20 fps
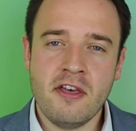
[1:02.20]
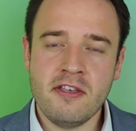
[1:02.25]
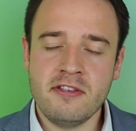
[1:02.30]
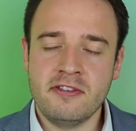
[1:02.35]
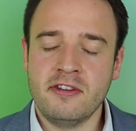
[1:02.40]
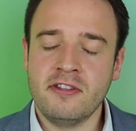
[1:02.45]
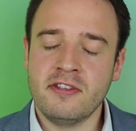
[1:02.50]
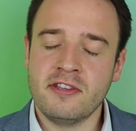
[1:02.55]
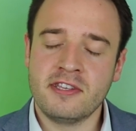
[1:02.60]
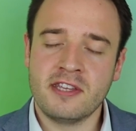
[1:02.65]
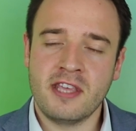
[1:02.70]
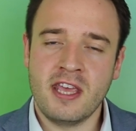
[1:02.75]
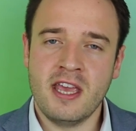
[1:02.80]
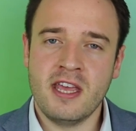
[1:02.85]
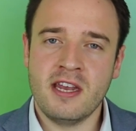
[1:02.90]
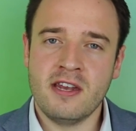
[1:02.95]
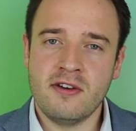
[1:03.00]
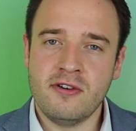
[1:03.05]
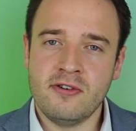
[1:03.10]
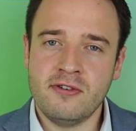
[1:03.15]
cuts to the
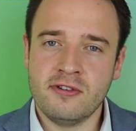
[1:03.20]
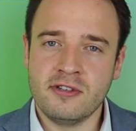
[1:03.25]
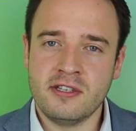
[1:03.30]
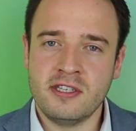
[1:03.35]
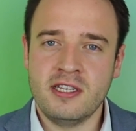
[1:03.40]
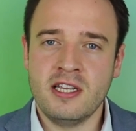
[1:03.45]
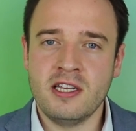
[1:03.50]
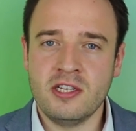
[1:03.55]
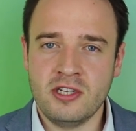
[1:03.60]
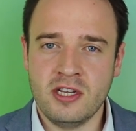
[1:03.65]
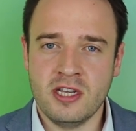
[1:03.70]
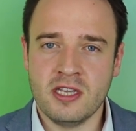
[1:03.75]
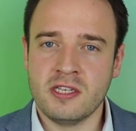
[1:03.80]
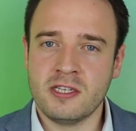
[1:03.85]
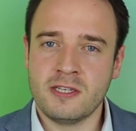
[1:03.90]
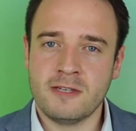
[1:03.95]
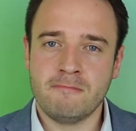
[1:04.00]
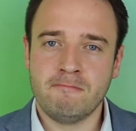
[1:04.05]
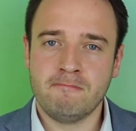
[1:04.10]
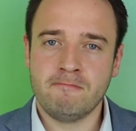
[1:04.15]
skin, or
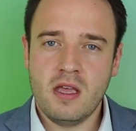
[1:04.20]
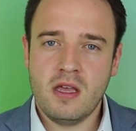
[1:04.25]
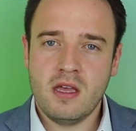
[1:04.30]
stitches.